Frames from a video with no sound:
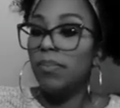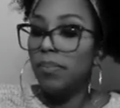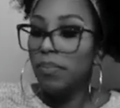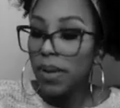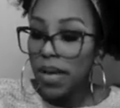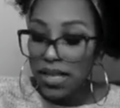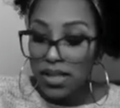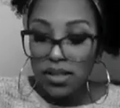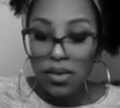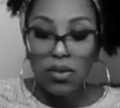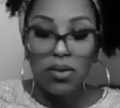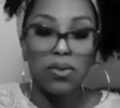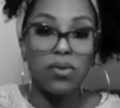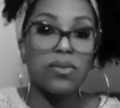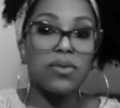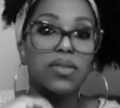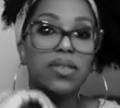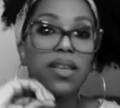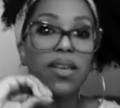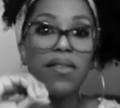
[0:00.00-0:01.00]

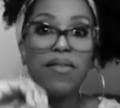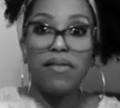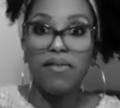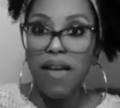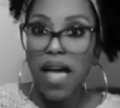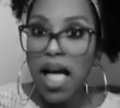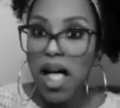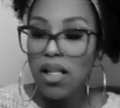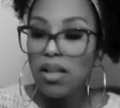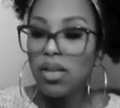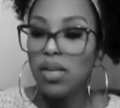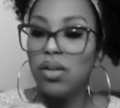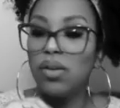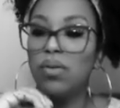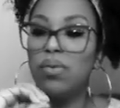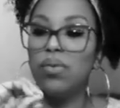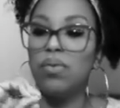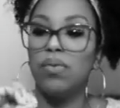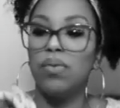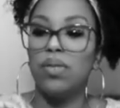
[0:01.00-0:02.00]
Pentacles,
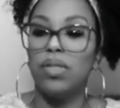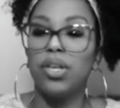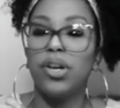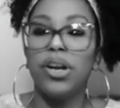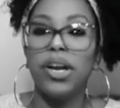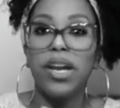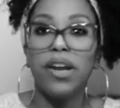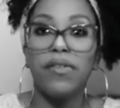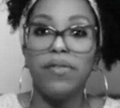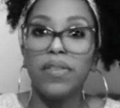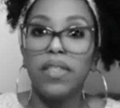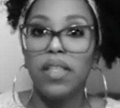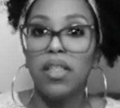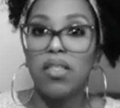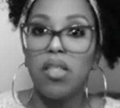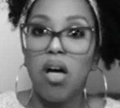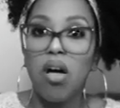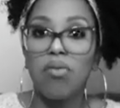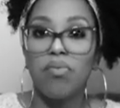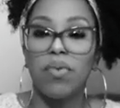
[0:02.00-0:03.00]
value, they're here for the
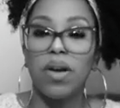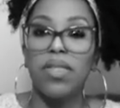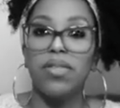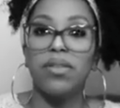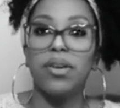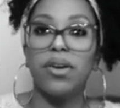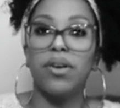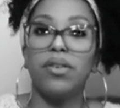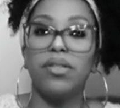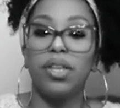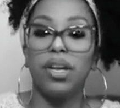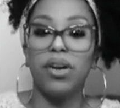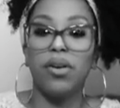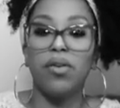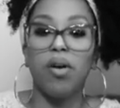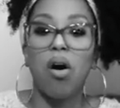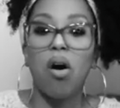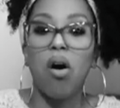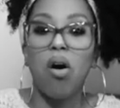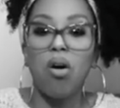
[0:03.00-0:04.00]
long run.
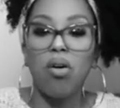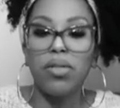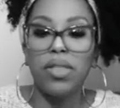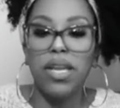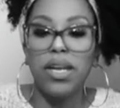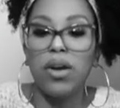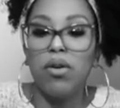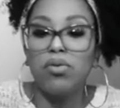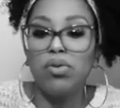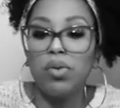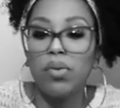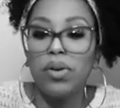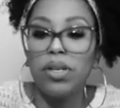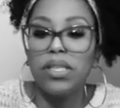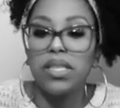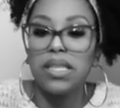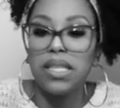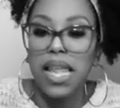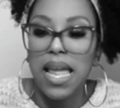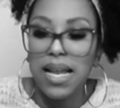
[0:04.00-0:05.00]
They go
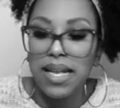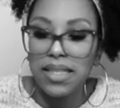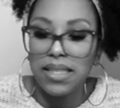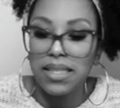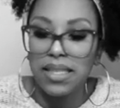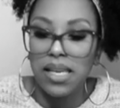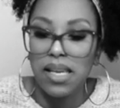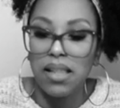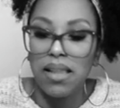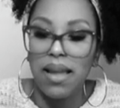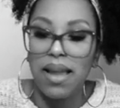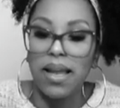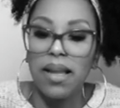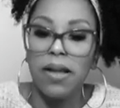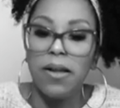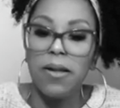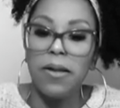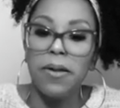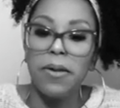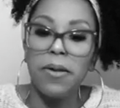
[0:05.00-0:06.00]
towards legacy. Like,
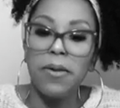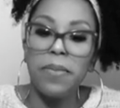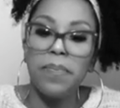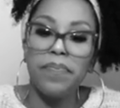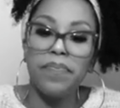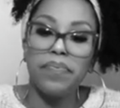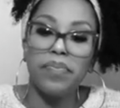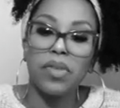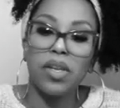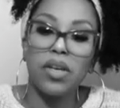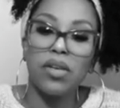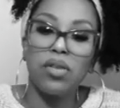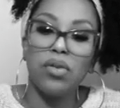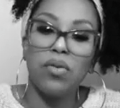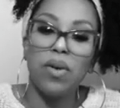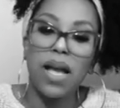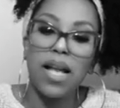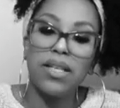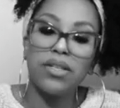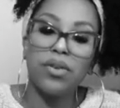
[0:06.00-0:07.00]
you
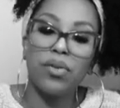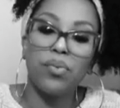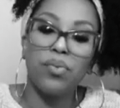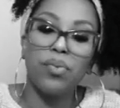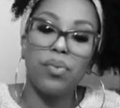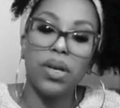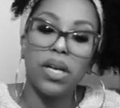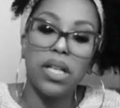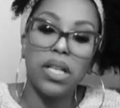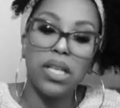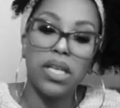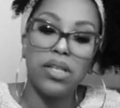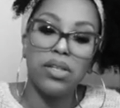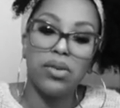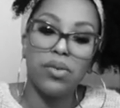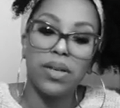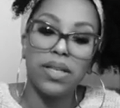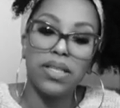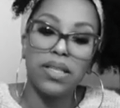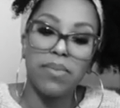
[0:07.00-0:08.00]
guys are really
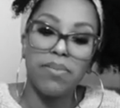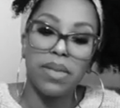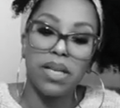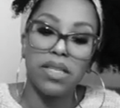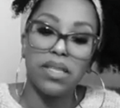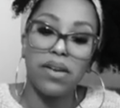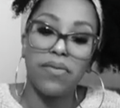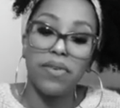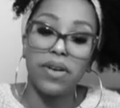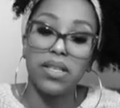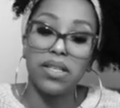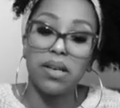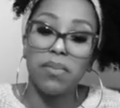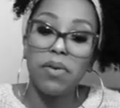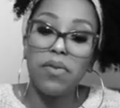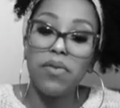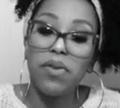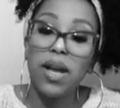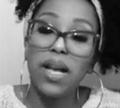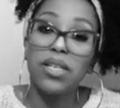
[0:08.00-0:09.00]
doing something different. Some
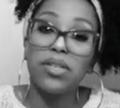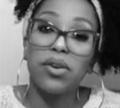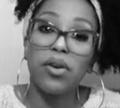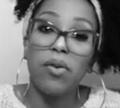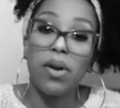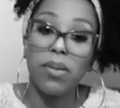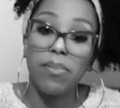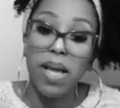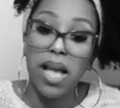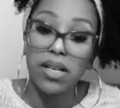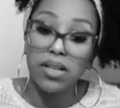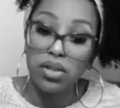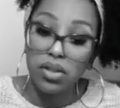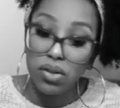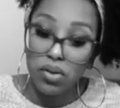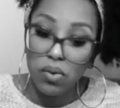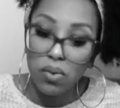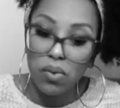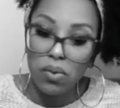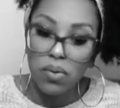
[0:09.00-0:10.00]
of you guys are going back to
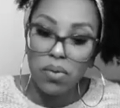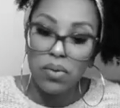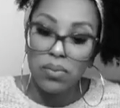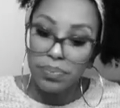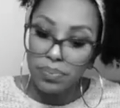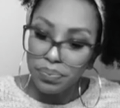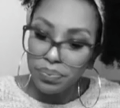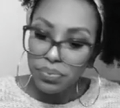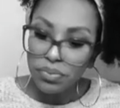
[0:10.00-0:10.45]
school